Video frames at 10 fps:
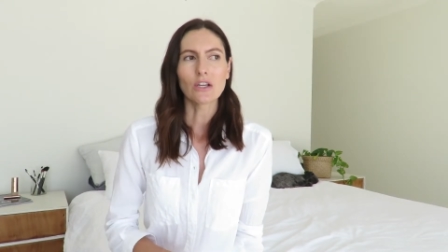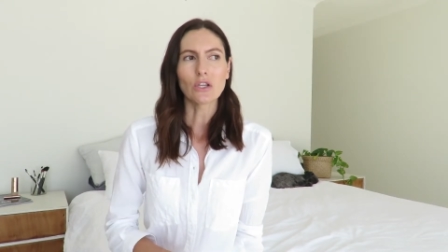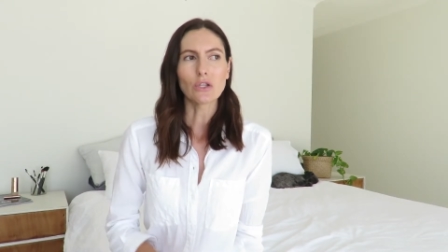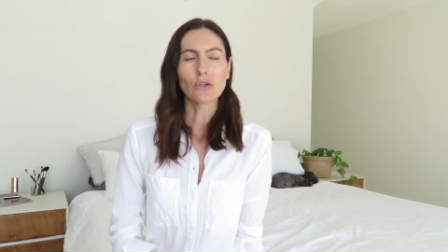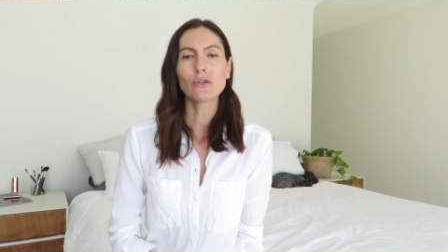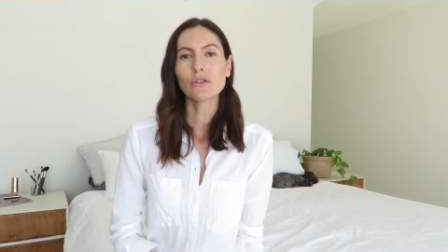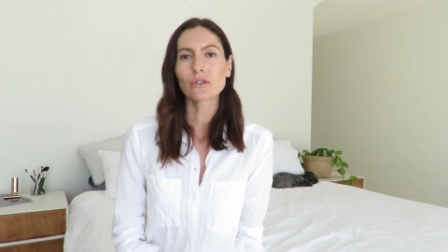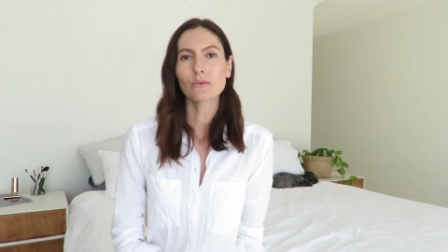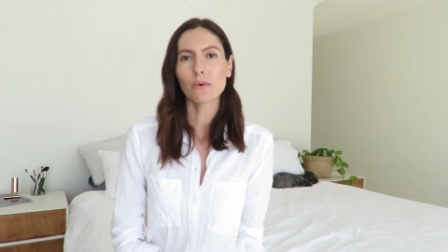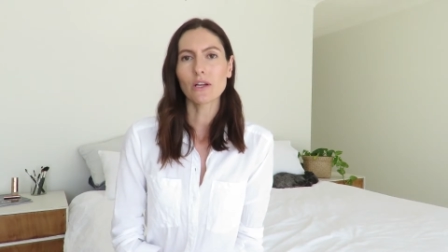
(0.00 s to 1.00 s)
You
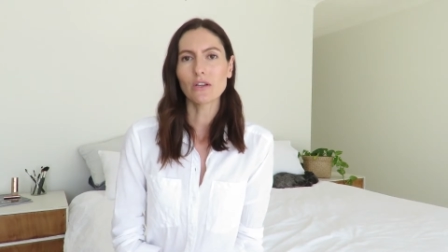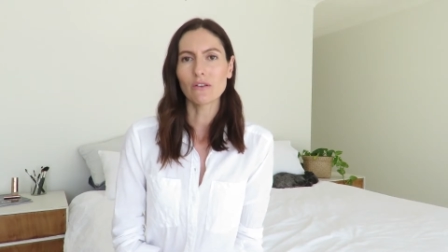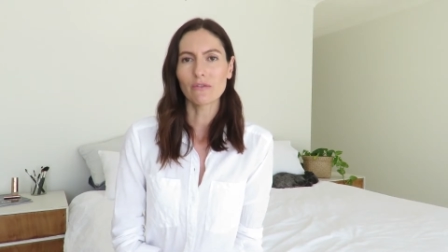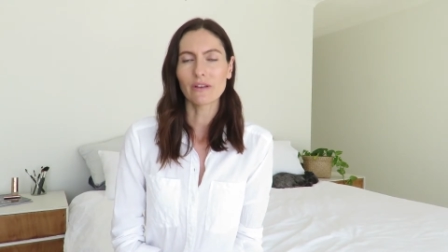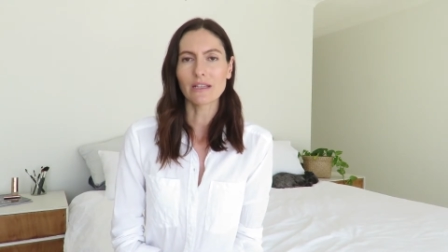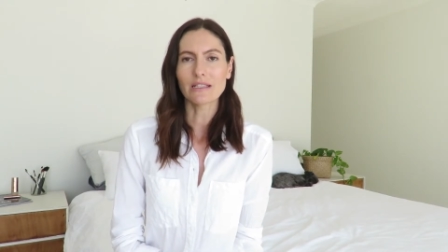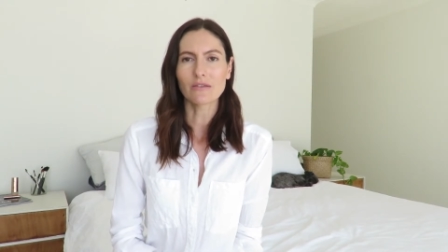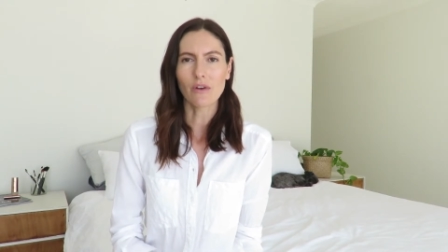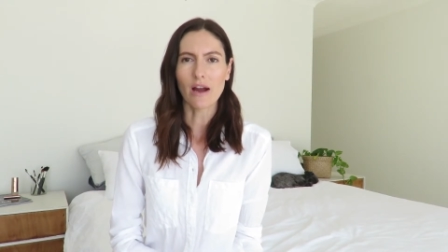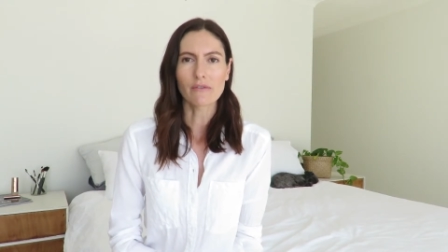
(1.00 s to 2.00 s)
do what you feel is
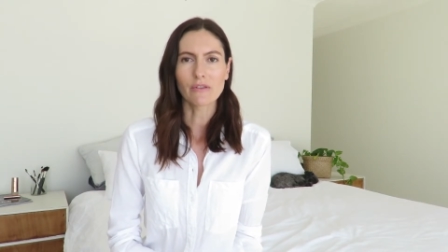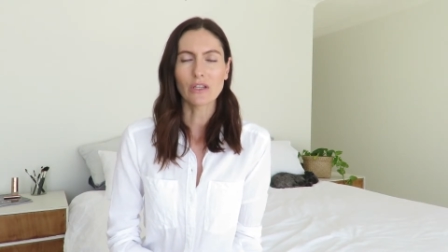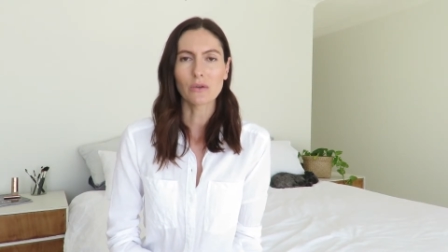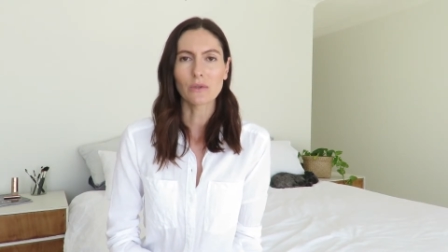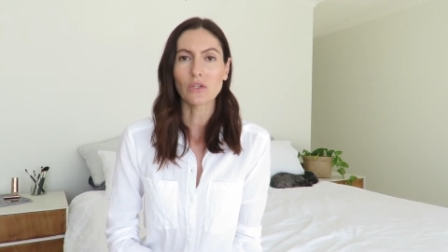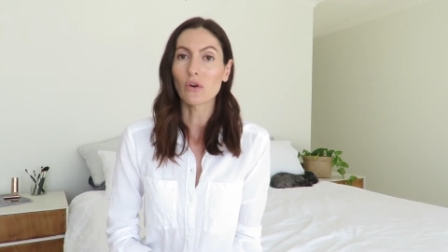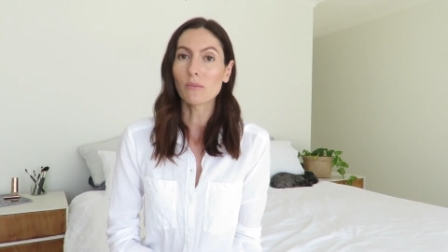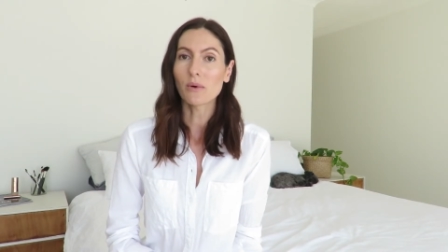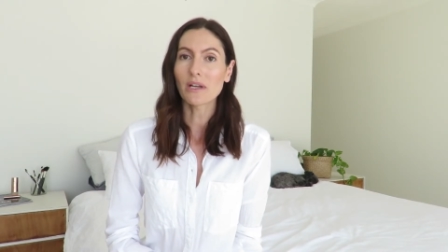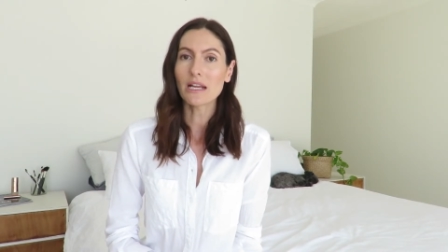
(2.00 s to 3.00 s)
right for you and your
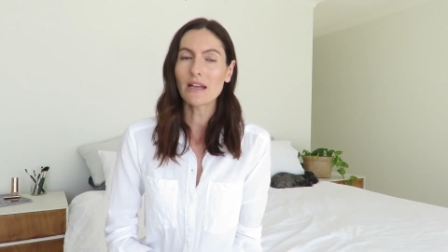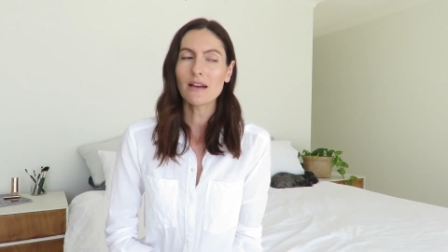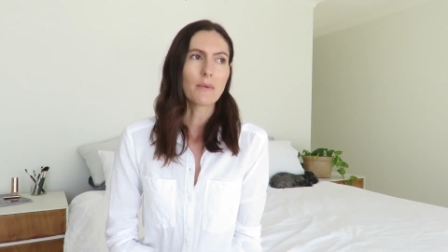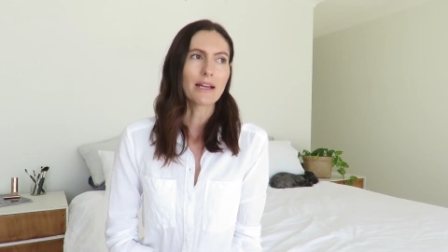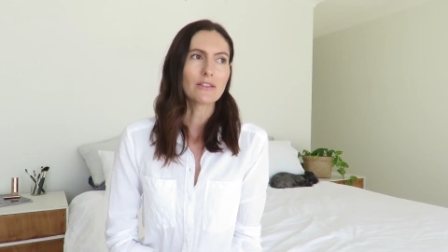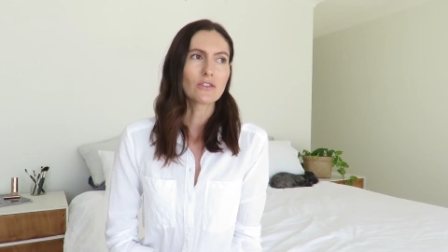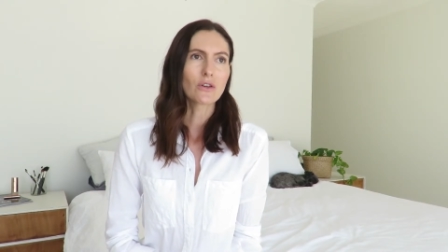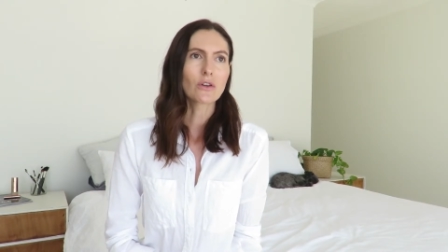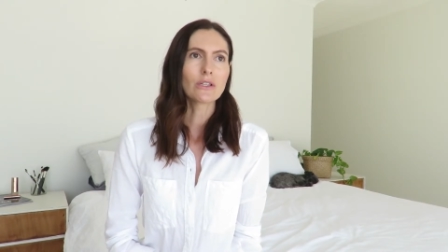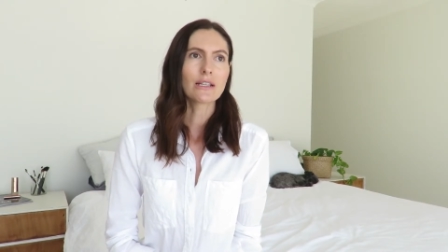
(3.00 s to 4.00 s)
body, and
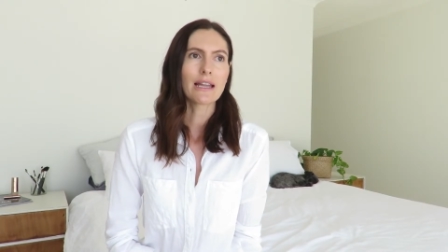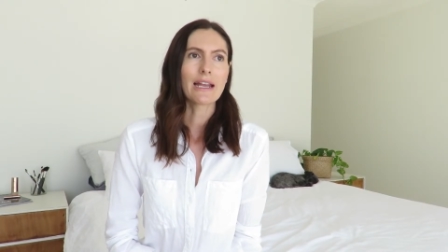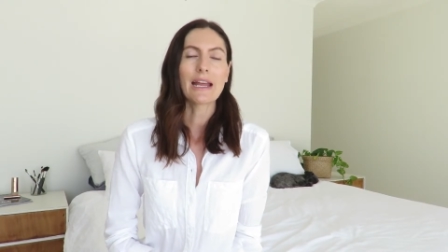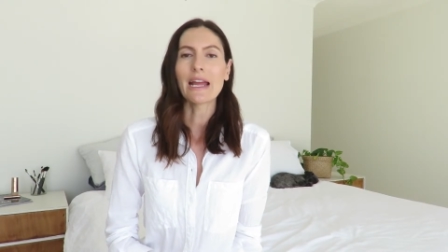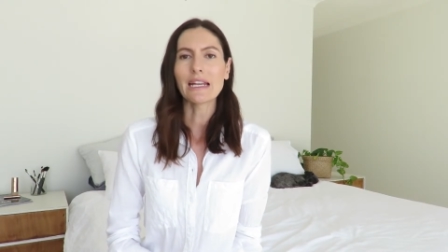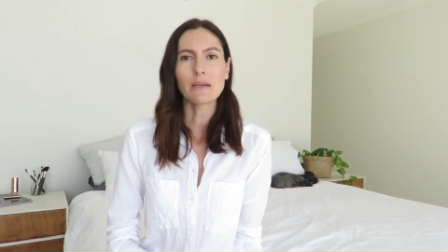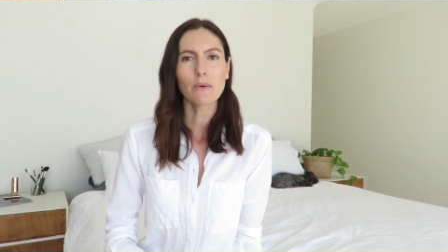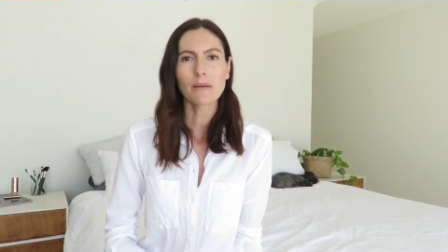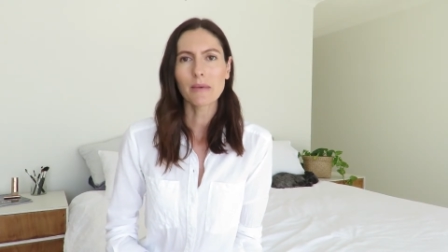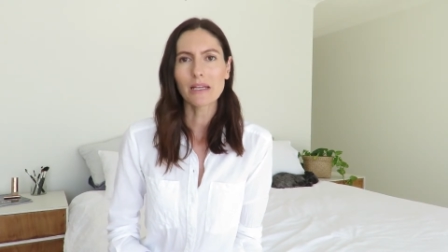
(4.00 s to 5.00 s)
don't let
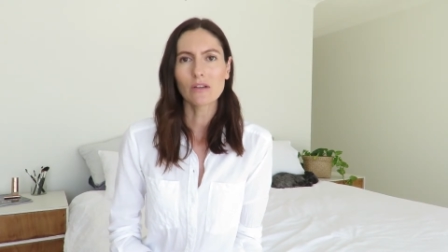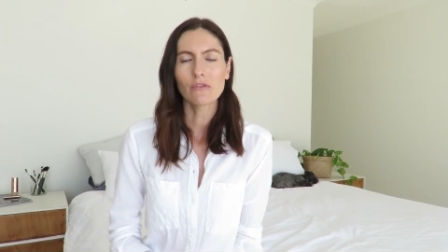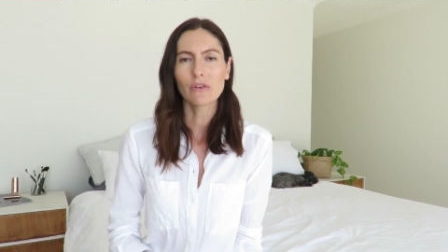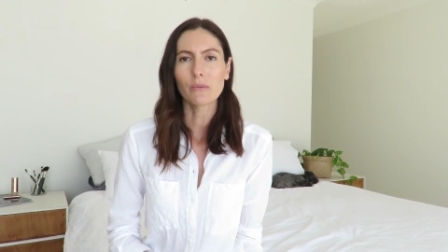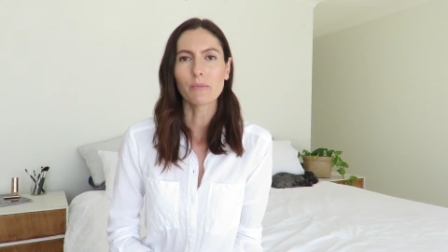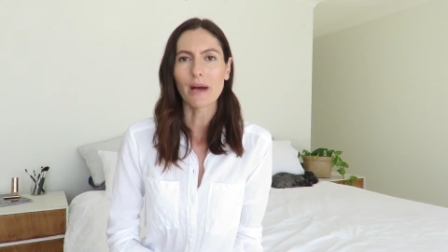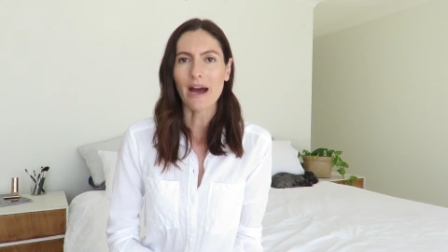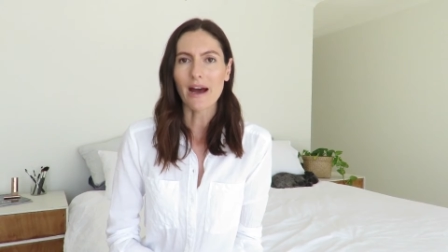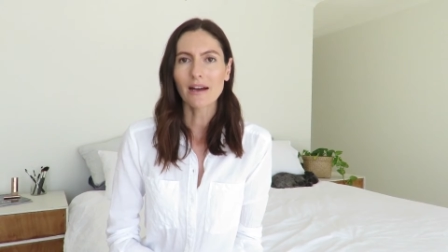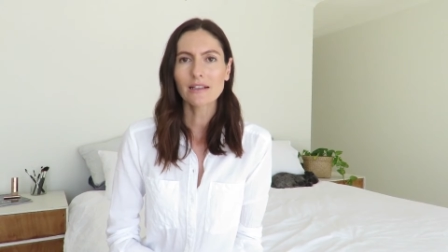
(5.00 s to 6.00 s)
anyone make you feel
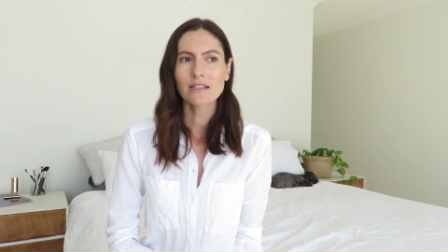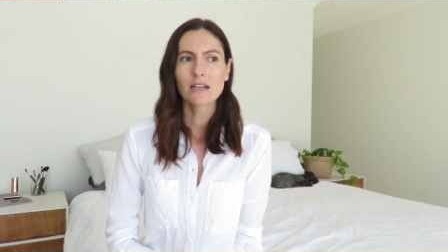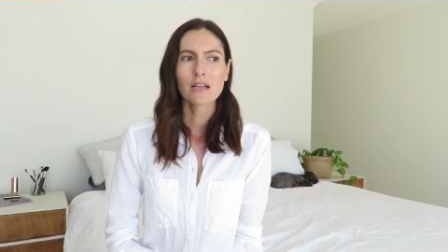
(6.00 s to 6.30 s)
bad